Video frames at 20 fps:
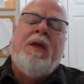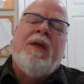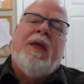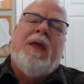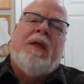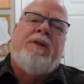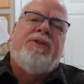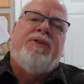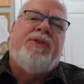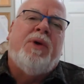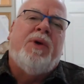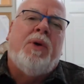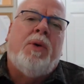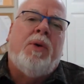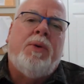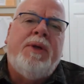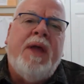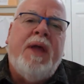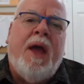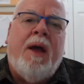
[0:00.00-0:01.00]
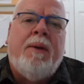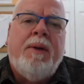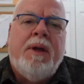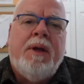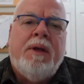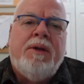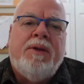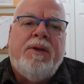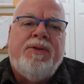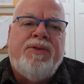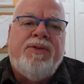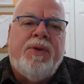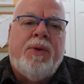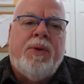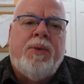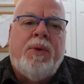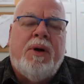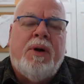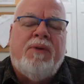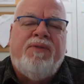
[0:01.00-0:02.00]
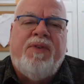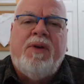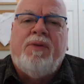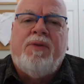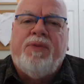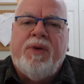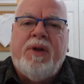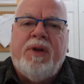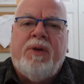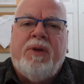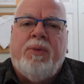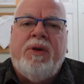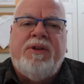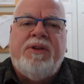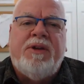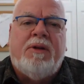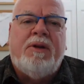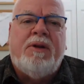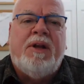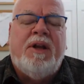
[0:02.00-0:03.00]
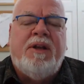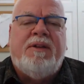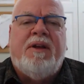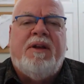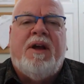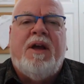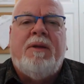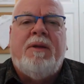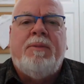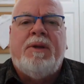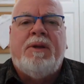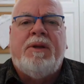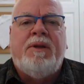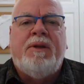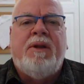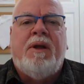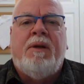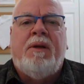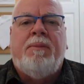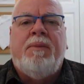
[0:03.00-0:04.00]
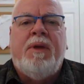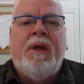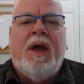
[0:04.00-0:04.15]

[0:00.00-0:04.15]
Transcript: And so, yeah, so uh, feel free to reach out anytime, and uh,